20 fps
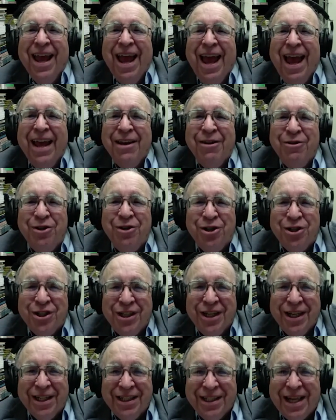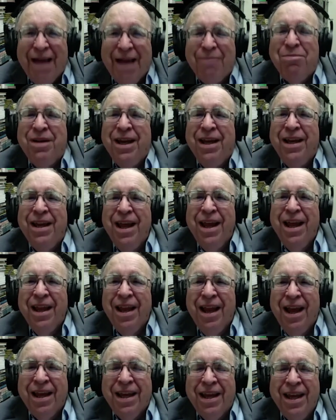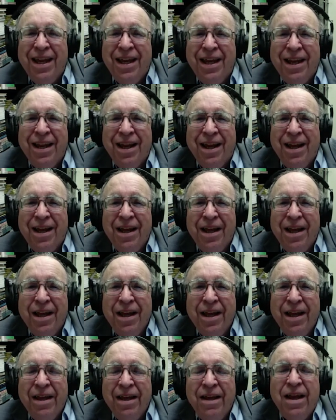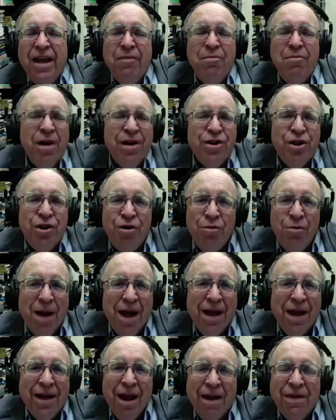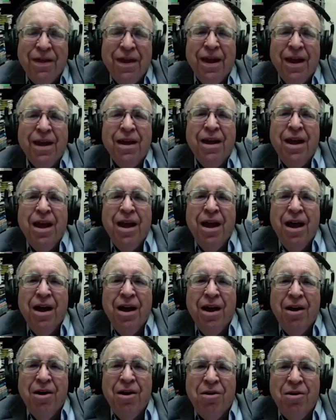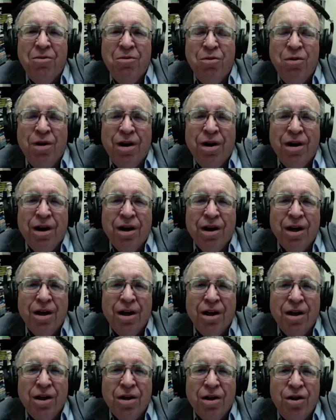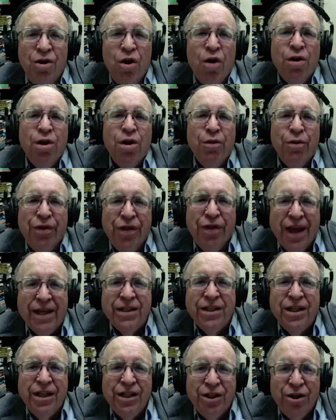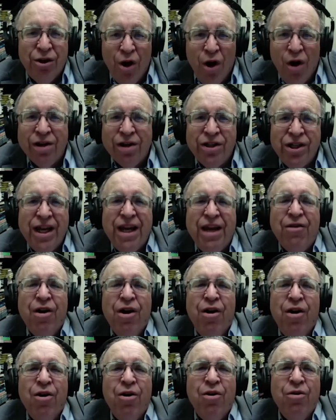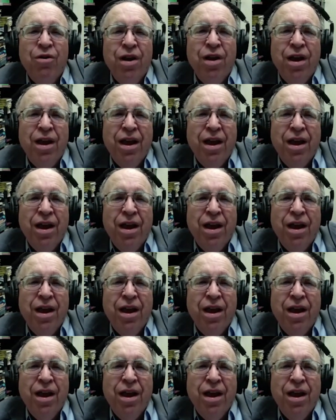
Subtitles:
And you just accept it. Like in Much Ado About Nothing, where Claudio thinks he's lost Hero.